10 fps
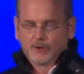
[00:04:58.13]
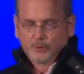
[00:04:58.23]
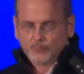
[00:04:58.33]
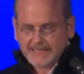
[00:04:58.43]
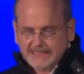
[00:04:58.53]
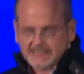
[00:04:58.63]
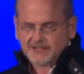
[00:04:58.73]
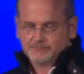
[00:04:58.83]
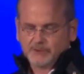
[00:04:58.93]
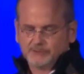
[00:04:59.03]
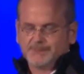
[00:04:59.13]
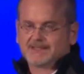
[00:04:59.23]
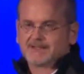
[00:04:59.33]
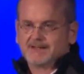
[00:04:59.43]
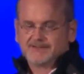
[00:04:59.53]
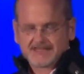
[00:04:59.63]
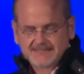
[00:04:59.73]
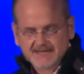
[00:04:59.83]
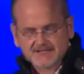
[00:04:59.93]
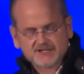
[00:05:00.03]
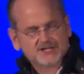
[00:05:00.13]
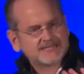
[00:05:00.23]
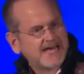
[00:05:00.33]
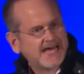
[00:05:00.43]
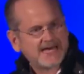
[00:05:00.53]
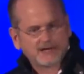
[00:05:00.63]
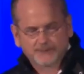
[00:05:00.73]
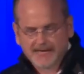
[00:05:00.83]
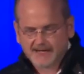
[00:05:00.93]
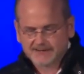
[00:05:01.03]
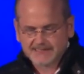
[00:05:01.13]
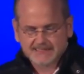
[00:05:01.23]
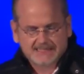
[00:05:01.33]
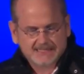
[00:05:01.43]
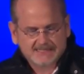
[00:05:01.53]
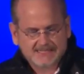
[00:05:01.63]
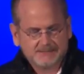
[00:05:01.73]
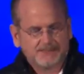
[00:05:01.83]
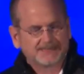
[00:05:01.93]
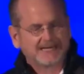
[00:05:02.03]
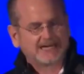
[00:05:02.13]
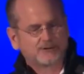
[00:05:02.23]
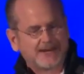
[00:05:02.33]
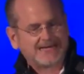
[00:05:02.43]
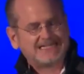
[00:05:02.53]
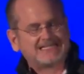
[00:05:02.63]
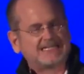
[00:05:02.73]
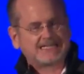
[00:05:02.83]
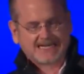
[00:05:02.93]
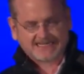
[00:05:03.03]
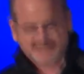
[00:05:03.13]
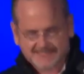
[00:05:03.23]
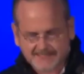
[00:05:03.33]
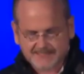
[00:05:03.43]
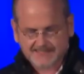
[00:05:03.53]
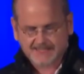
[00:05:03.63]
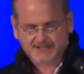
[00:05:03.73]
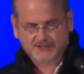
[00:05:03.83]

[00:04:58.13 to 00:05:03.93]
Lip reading: We need a movement that doesn't just hang around in D.C., but like Granny D, gets citizens